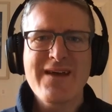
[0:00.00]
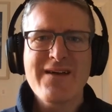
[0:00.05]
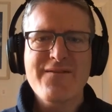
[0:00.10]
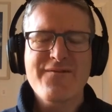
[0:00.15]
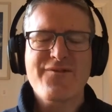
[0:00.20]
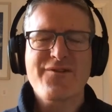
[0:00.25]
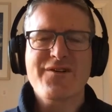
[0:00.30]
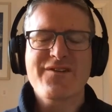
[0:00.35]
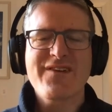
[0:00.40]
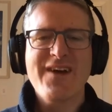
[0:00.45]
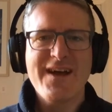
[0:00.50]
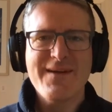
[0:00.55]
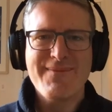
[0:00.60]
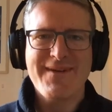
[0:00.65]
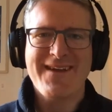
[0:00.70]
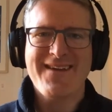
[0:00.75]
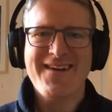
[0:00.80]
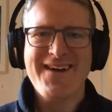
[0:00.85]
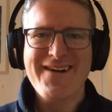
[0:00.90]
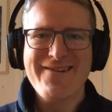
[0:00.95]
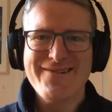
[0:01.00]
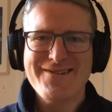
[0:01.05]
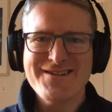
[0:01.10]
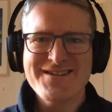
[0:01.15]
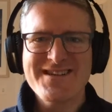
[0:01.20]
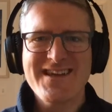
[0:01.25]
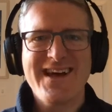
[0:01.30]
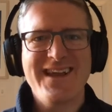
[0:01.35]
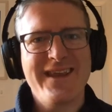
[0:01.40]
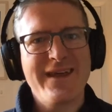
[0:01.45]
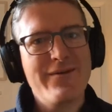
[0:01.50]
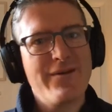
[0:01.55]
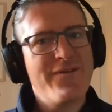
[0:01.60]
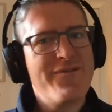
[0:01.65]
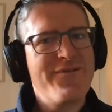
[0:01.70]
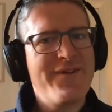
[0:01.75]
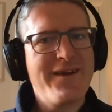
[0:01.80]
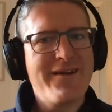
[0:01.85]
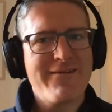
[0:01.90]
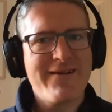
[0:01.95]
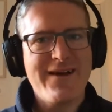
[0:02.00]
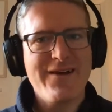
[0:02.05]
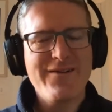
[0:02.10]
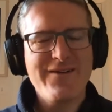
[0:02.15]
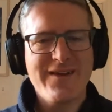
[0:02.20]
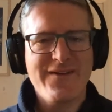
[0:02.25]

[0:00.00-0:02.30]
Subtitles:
for typing in Irish, and it will figure out